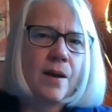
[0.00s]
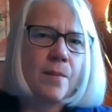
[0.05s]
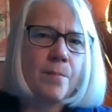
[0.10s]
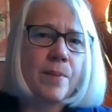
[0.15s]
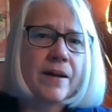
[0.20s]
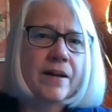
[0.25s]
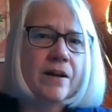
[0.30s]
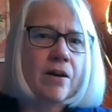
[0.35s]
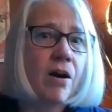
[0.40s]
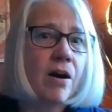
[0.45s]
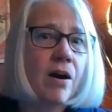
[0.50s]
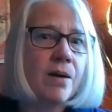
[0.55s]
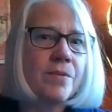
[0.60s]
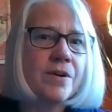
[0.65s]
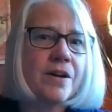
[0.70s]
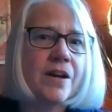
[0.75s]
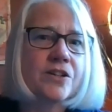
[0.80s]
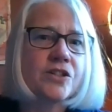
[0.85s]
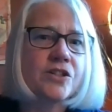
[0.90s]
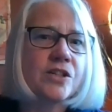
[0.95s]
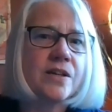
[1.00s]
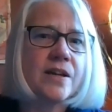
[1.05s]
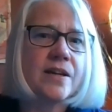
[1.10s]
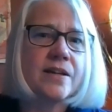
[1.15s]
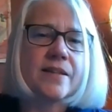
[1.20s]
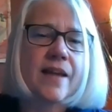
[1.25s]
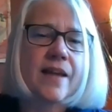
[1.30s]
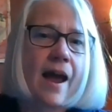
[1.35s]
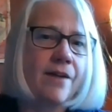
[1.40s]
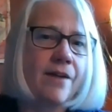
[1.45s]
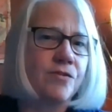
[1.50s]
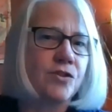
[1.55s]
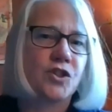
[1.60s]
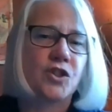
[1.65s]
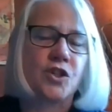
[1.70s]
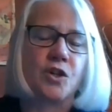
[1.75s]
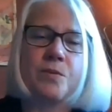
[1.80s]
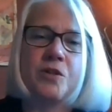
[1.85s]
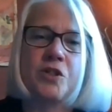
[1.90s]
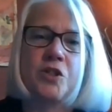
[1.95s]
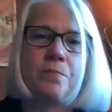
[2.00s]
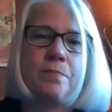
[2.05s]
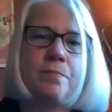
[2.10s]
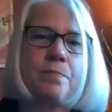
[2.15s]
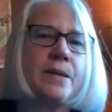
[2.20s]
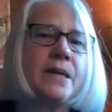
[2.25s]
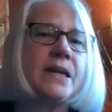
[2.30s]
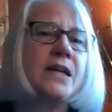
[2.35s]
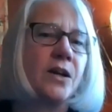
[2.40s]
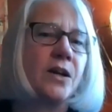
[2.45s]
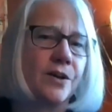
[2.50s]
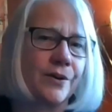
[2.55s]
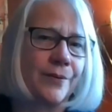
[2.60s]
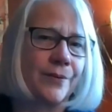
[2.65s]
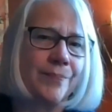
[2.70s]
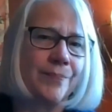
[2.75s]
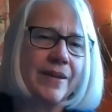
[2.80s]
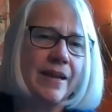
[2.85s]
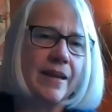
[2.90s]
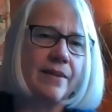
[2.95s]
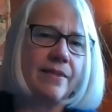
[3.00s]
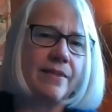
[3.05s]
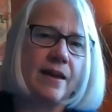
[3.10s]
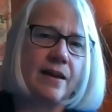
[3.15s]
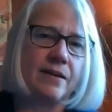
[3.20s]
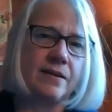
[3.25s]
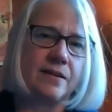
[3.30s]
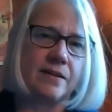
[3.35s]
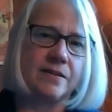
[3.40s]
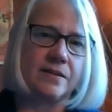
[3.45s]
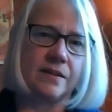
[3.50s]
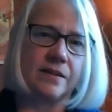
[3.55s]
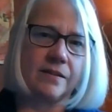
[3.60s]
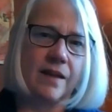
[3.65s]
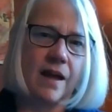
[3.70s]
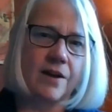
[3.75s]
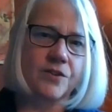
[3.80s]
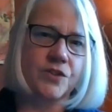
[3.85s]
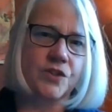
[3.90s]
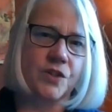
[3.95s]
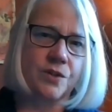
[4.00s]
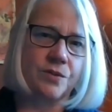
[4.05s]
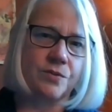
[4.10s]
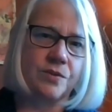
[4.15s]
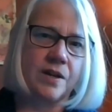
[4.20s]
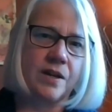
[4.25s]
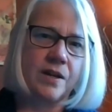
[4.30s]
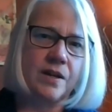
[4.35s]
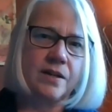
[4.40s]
But harm reduction is ever so much bigger than naloxone.